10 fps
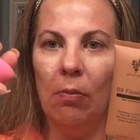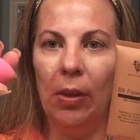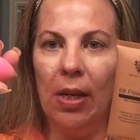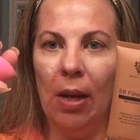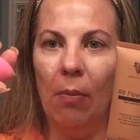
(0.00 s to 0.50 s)
in
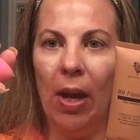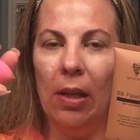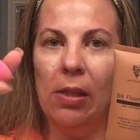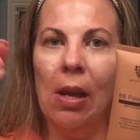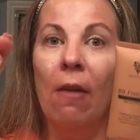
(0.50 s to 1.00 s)
blending
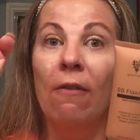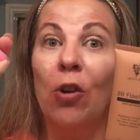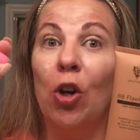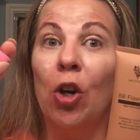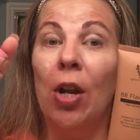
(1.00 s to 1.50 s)
buds
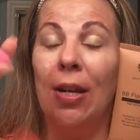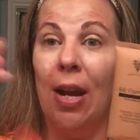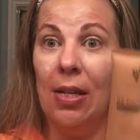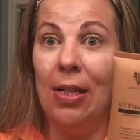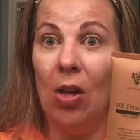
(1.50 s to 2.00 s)
for
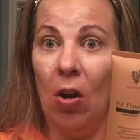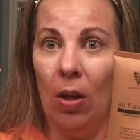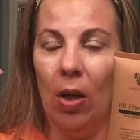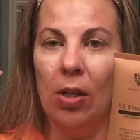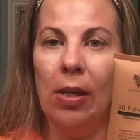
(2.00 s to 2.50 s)

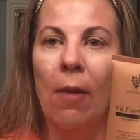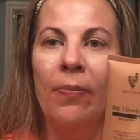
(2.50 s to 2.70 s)
$90,